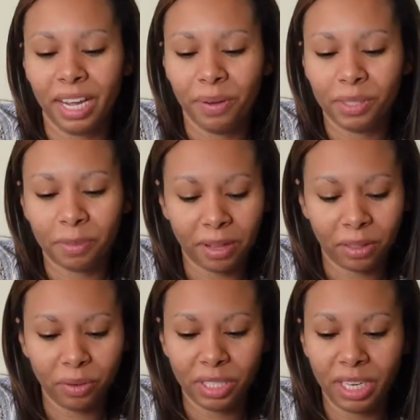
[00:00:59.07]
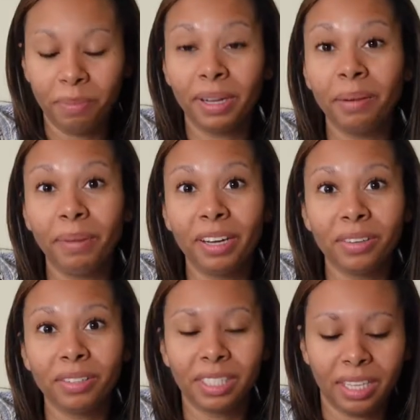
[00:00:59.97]
It was about 13
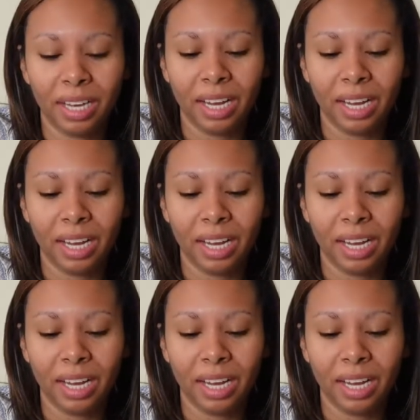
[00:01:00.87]
millimeters,